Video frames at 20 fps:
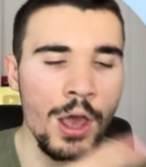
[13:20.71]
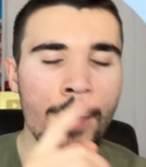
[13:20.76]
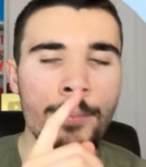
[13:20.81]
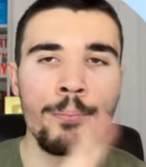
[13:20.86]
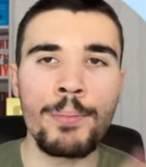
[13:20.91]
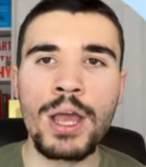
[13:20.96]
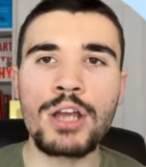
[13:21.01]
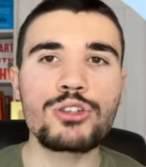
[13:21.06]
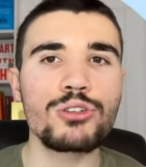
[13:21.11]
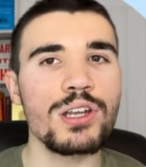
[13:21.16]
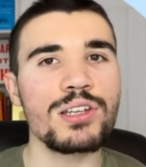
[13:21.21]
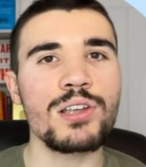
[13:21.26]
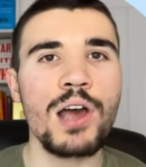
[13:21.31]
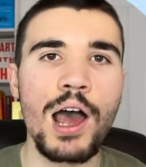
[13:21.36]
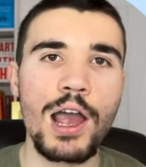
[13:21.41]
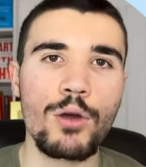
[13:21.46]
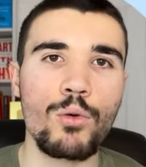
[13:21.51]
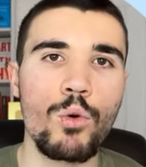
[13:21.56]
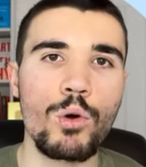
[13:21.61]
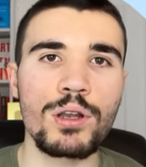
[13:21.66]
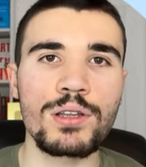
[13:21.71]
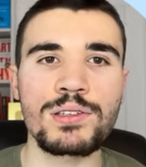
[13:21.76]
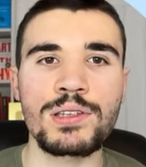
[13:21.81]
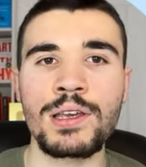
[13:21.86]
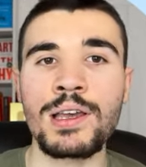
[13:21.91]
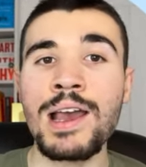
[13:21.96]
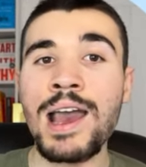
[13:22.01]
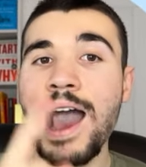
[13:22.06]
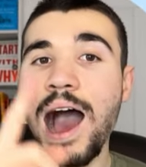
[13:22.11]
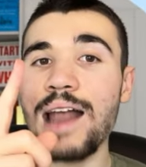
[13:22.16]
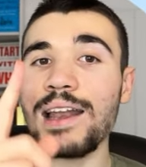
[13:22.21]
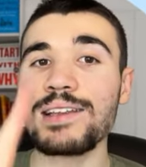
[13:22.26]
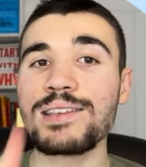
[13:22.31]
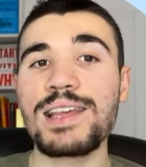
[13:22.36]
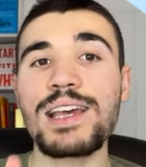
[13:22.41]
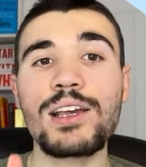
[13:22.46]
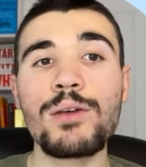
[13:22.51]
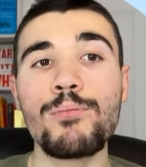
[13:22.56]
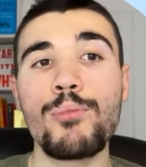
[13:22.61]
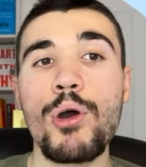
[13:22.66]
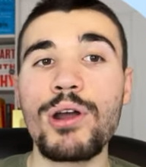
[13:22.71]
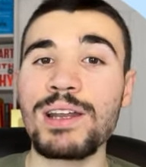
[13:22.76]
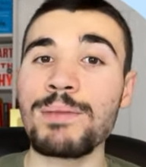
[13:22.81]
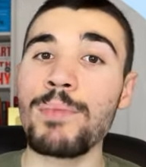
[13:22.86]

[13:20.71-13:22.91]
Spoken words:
Make sure it's high quality. And the second point,